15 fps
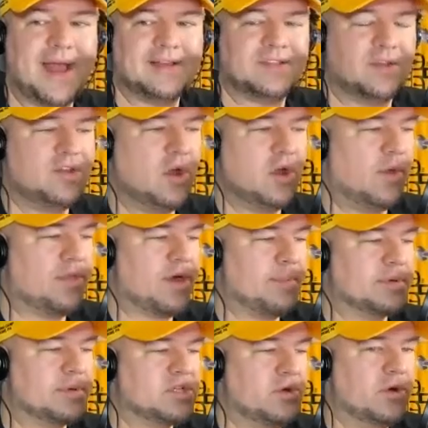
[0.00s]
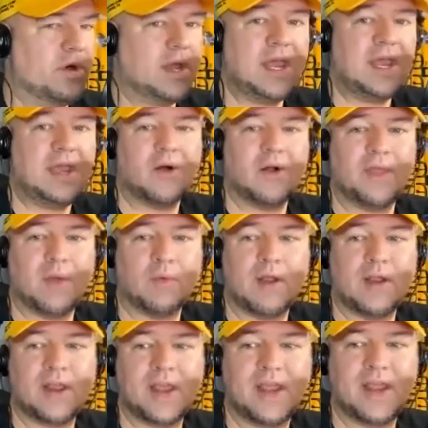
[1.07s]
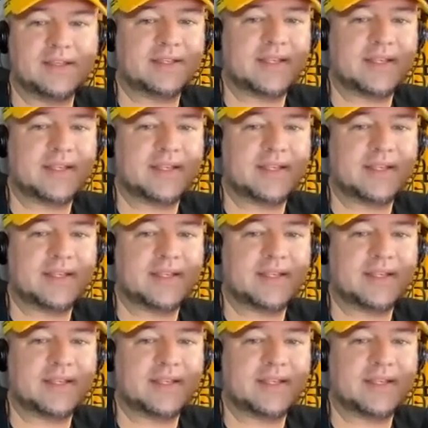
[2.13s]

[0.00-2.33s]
has to deal with opportunity. Are they running at his